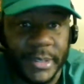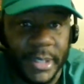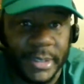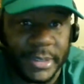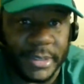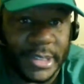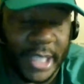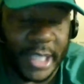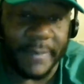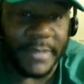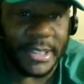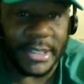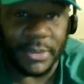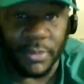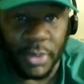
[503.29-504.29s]

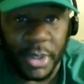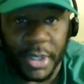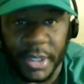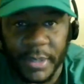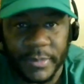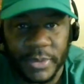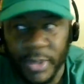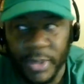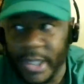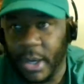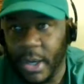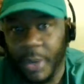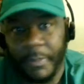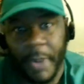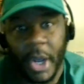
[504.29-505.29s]
Jameson Williams with
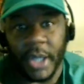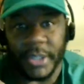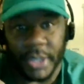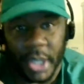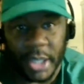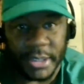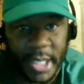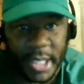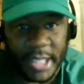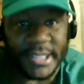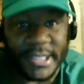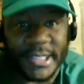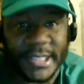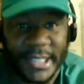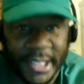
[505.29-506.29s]
a
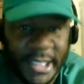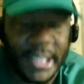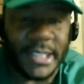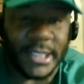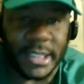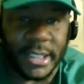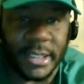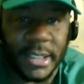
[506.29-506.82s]
season